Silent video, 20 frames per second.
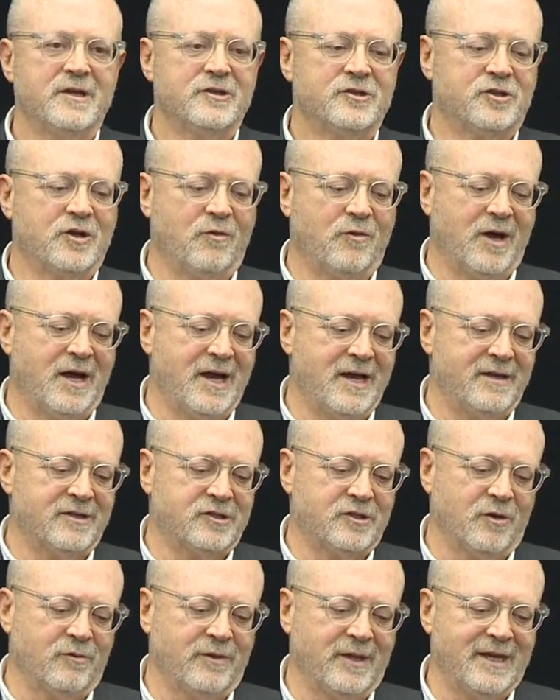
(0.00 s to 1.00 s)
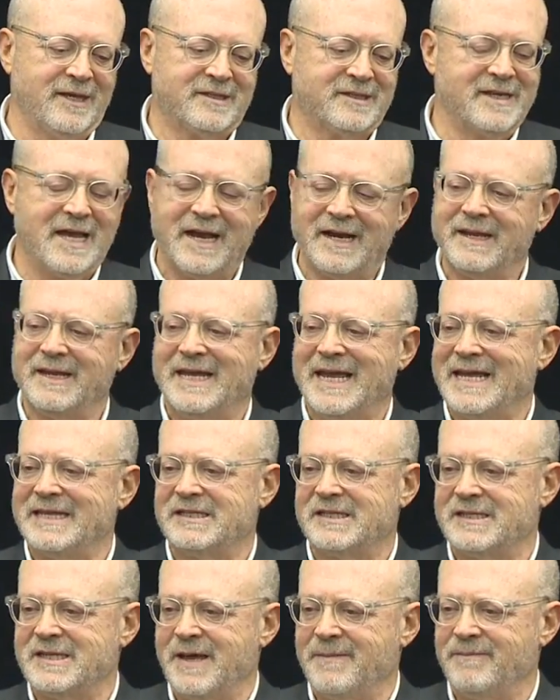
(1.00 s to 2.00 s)
So, I, so it's not
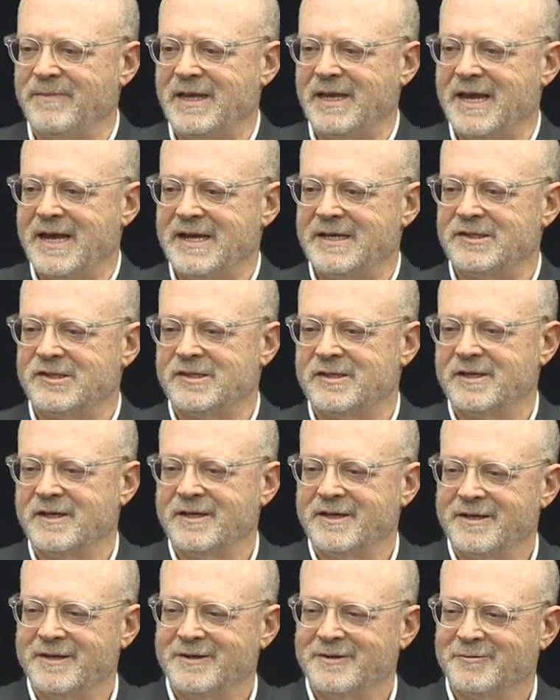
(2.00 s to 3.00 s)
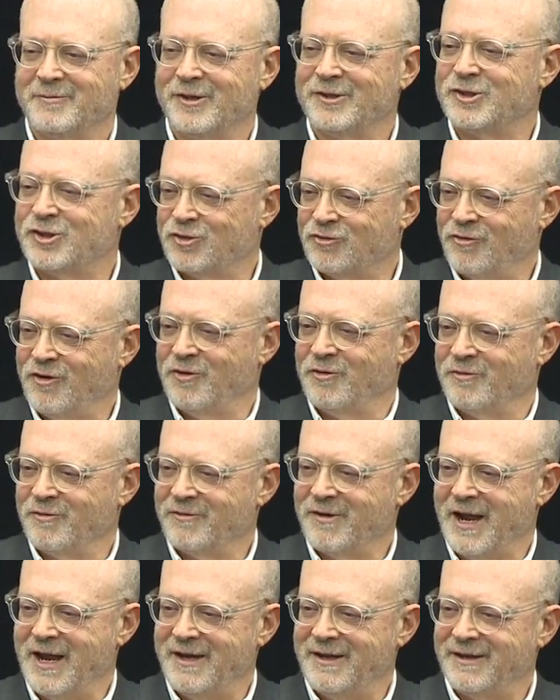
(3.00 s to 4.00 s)
against MBAs. Well, it's true,
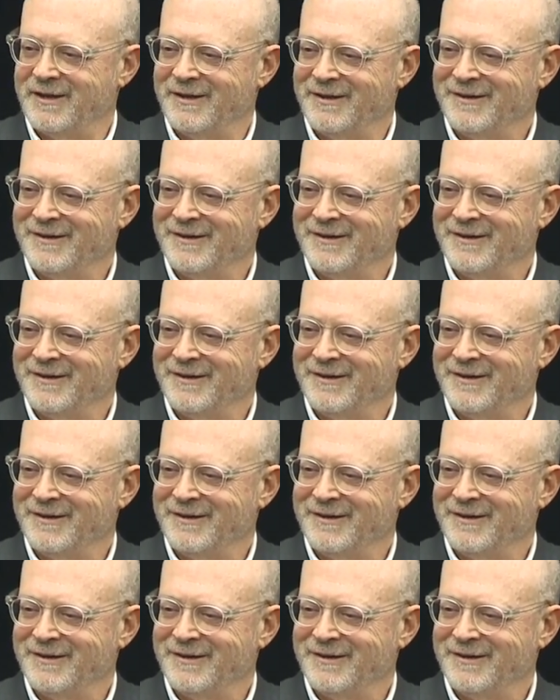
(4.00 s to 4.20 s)
right?